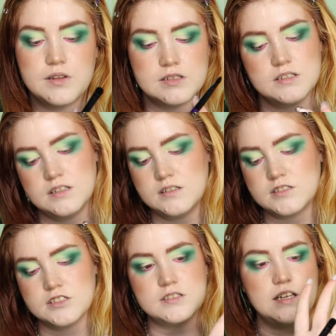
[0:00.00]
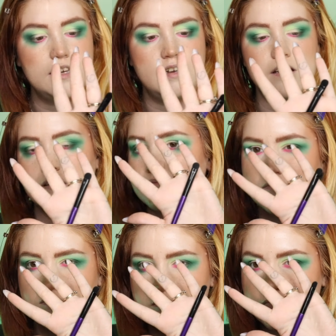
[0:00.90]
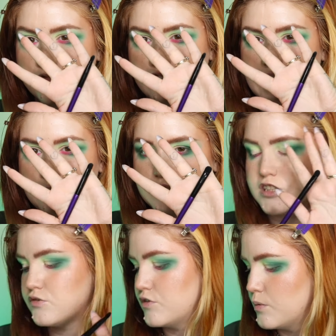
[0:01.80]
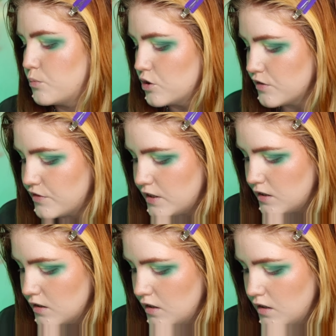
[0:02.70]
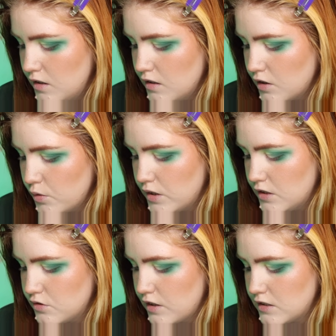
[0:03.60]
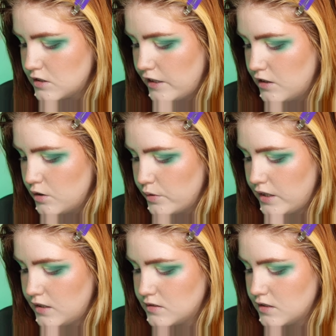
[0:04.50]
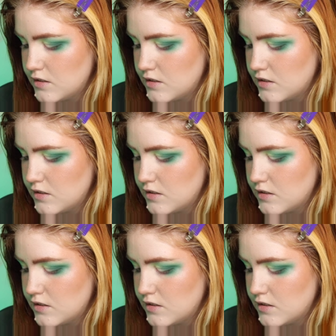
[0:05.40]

This is just a flat brush from Morphe and going into that shade Oasis.